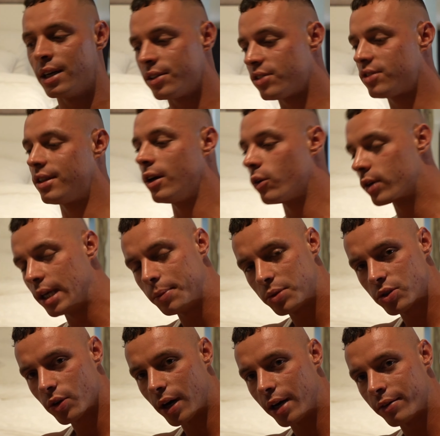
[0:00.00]
still keep
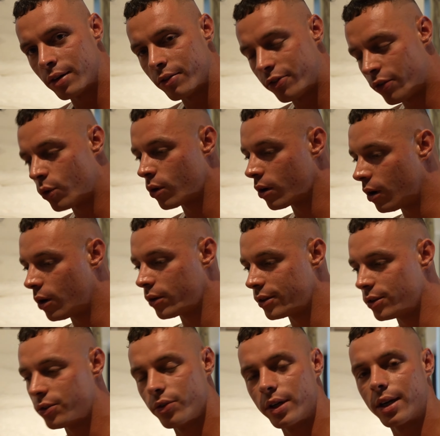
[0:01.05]
striving for all
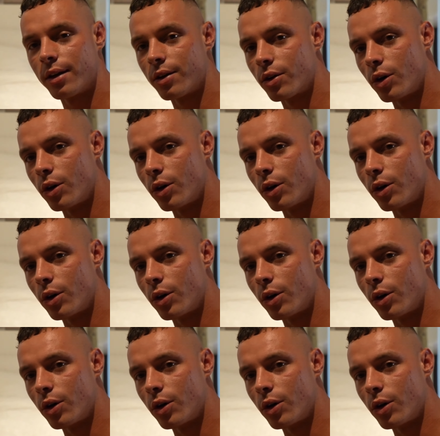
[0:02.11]
those freaking